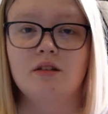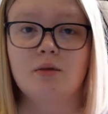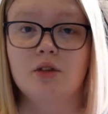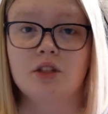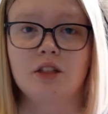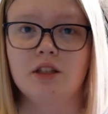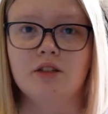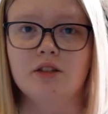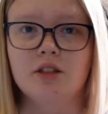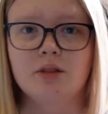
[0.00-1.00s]
watching
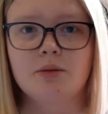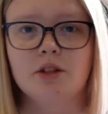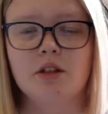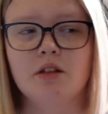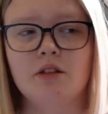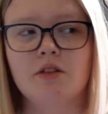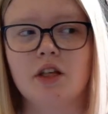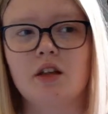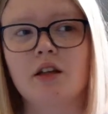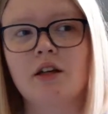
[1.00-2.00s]
YouTube, doing a lot of
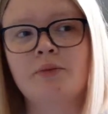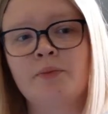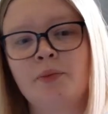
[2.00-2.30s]
nothing.